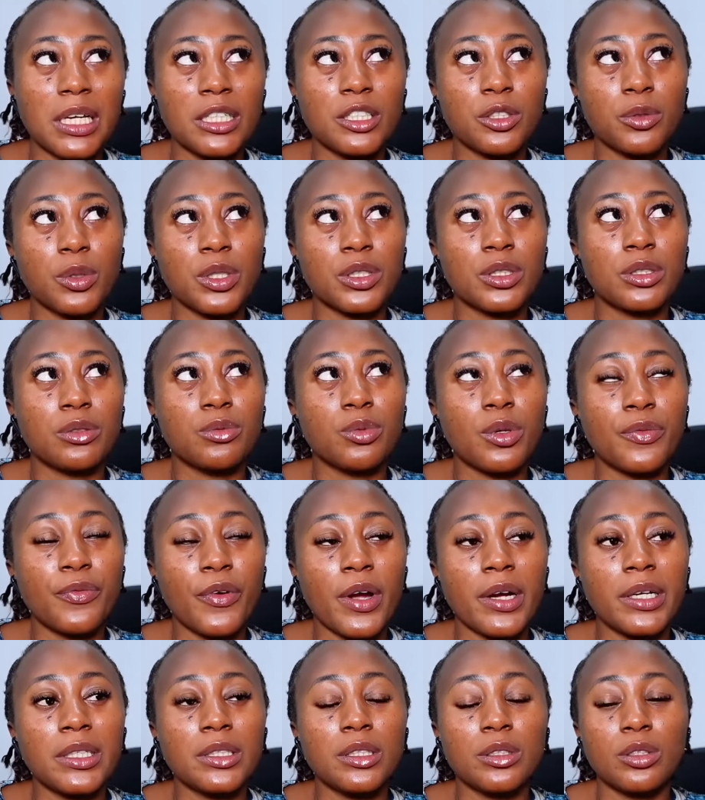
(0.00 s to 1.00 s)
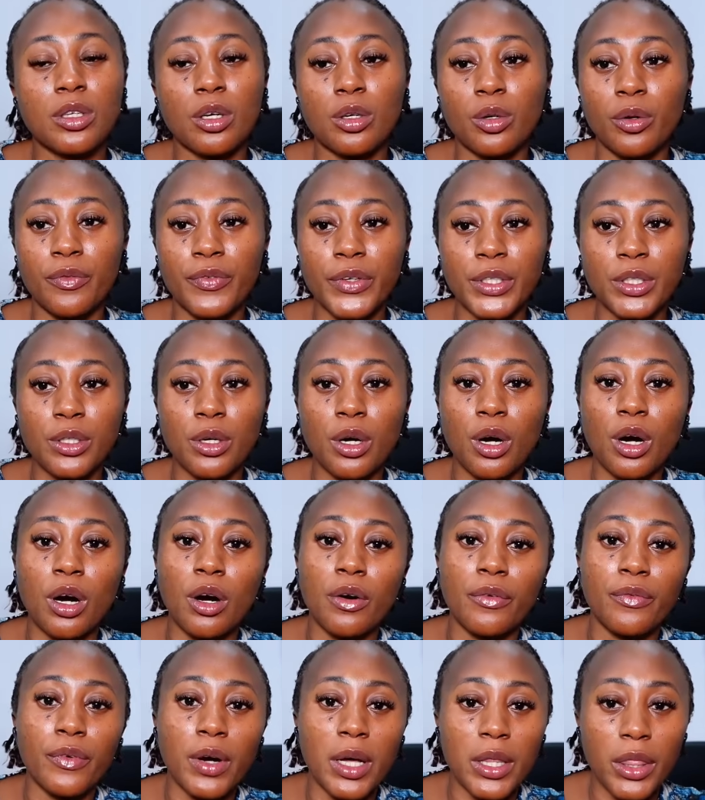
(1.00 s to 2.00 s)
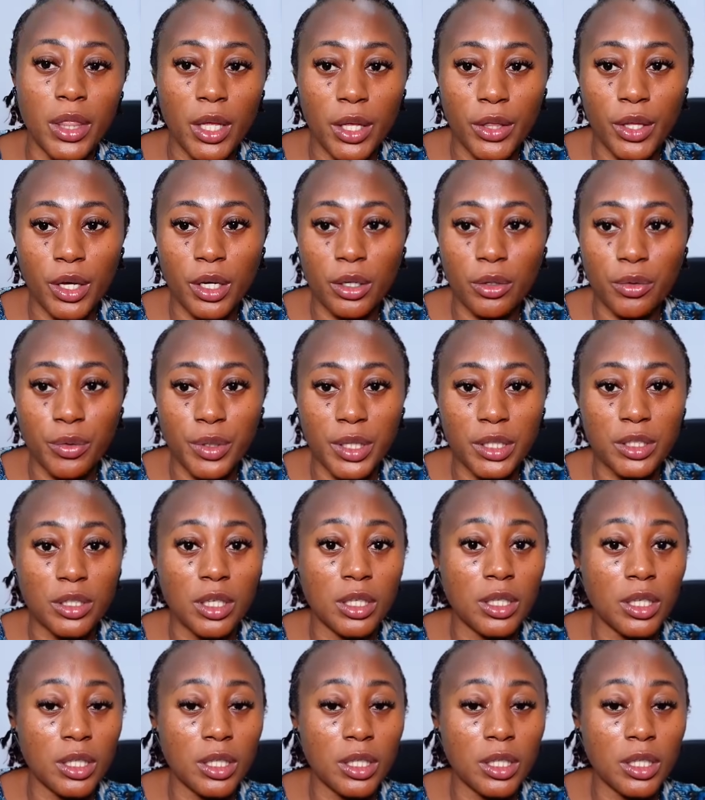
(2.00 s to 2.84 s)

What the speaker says: and she was referring to a video of another creator,